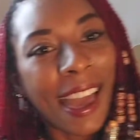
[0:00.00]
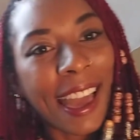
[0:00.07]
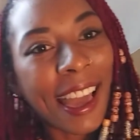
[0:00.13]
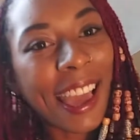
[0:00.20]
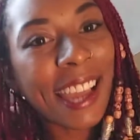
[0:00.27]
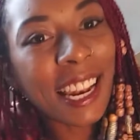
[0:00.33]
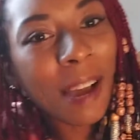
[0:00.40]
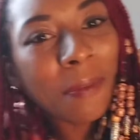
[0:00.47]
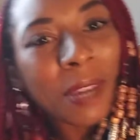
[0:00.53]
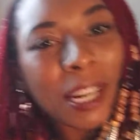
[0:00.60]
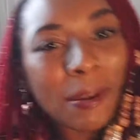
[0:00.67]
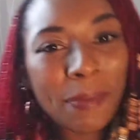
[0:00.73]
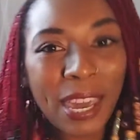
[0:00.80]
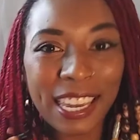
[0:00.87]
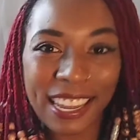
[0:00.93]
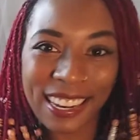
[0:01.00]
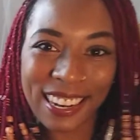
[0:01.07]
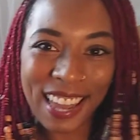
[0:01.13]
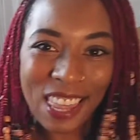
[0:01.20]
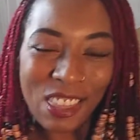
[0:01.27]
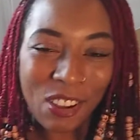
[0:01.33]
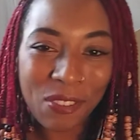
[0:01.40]
And I'm going to make
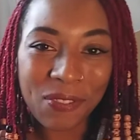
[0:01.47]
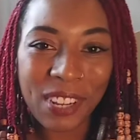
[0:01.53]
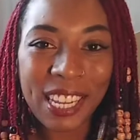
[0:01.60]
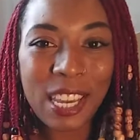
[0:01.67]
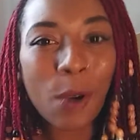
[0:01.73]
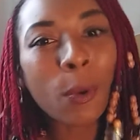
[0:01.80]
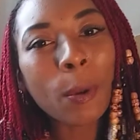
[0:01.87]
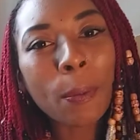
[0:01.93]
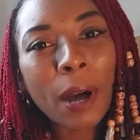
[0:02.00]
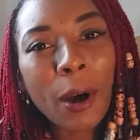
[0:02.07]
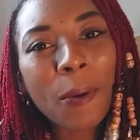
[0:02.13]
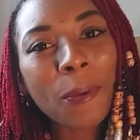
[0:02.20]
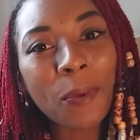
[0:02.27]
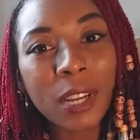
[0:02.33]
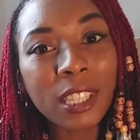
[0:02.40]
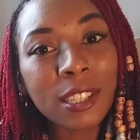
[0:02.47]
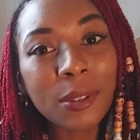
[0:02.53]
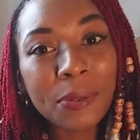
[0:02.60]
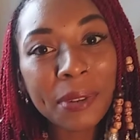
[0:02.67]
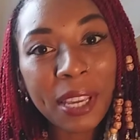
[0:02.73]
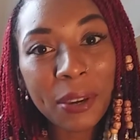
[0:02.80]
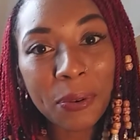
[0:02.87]
another video about what's
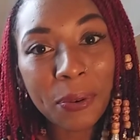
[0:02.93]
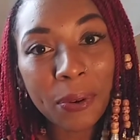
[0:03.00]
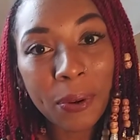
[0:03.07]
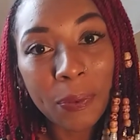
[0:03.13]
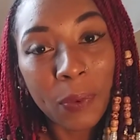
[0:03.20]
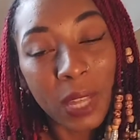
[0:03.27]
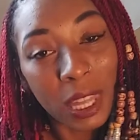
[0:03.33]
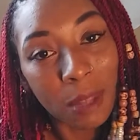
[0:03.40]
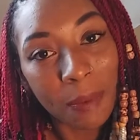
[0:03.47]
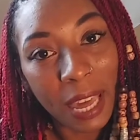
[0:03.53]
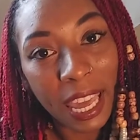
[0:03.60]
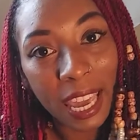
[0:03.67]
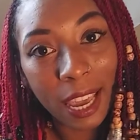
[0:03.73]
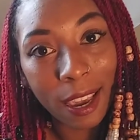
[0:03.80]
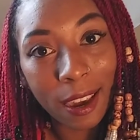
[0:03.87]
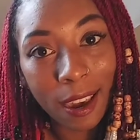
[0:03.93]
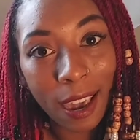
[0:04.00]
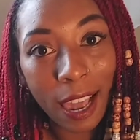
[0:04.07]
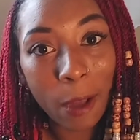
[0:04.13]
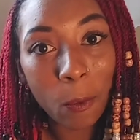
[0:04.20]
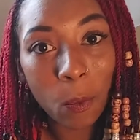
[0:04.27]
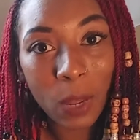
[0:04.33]
going on with my hair
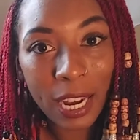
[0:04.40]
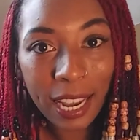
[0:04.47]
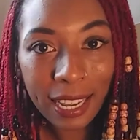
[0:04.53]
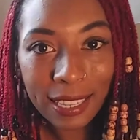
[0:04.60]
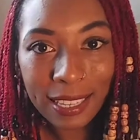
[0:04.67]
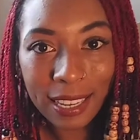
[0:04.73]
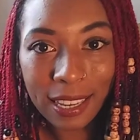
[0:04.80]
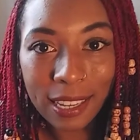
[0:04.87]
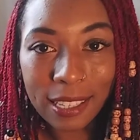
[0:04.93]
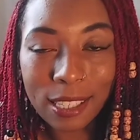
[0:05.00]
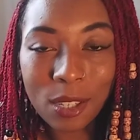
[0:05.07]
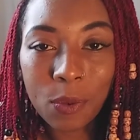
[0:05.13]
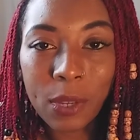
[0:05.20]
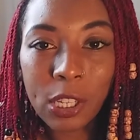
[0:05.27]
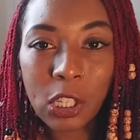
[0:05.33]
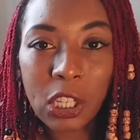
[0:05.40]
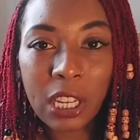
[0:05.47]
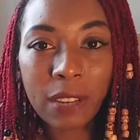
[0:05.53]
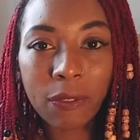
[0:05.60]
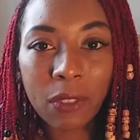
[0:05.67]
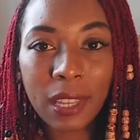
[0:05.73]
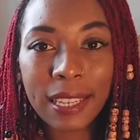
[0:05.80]
and what I did to
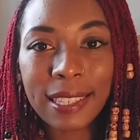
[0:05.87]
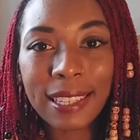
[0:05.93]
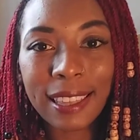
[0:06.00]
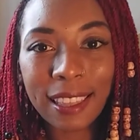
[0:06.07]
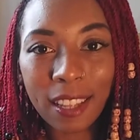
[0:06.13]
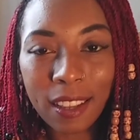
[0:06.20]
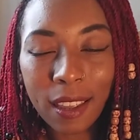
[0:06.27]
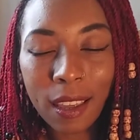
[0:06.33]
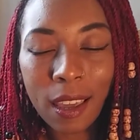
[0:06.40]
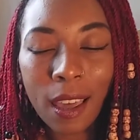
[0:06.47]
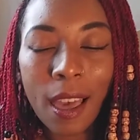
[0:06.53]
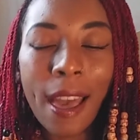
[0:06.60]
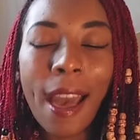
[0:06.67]
achieve this look.